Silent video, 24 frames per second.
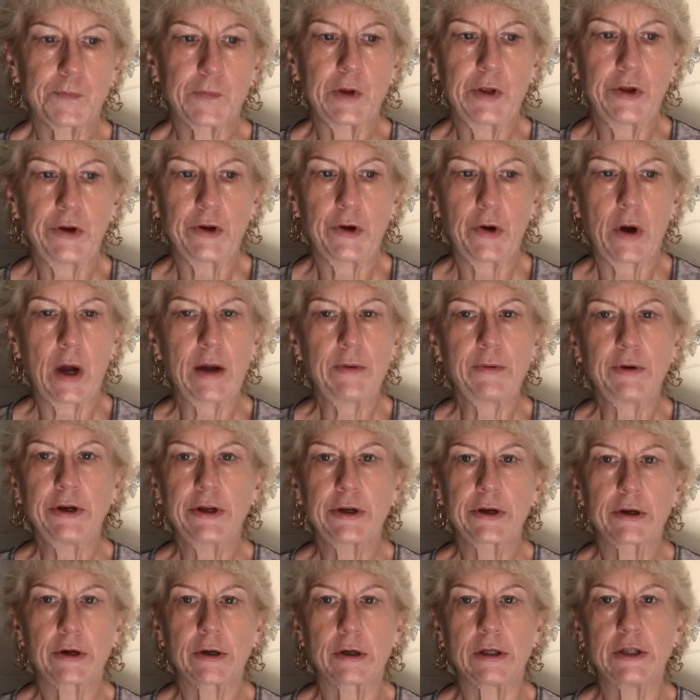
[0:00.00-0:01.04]
you know, I would
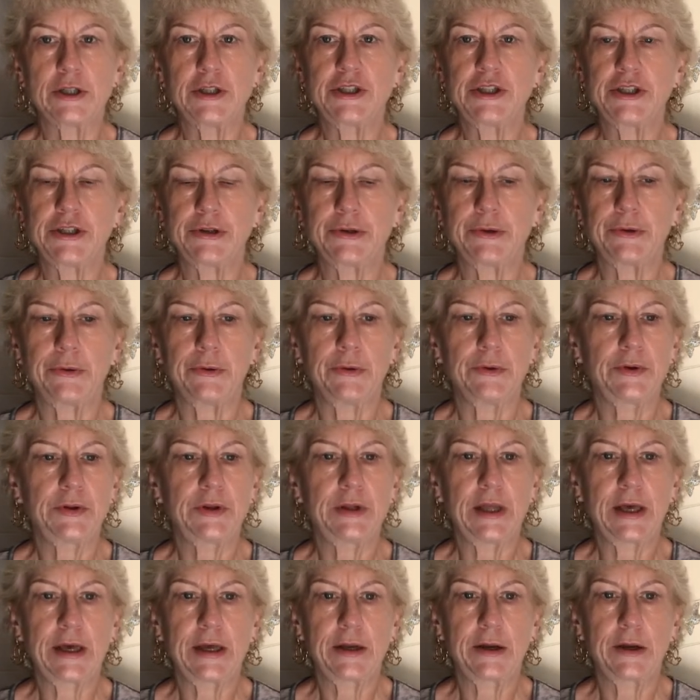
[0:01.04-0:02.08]
encourage you
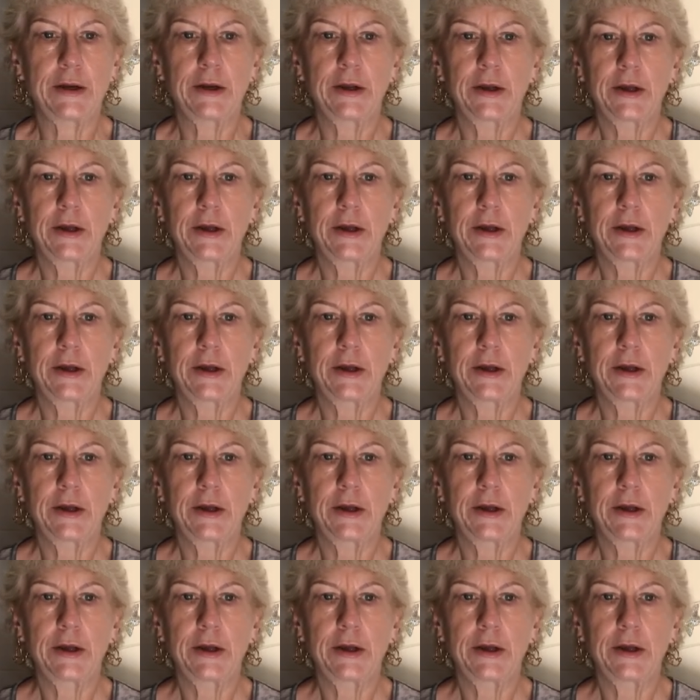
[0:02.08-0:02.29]
that,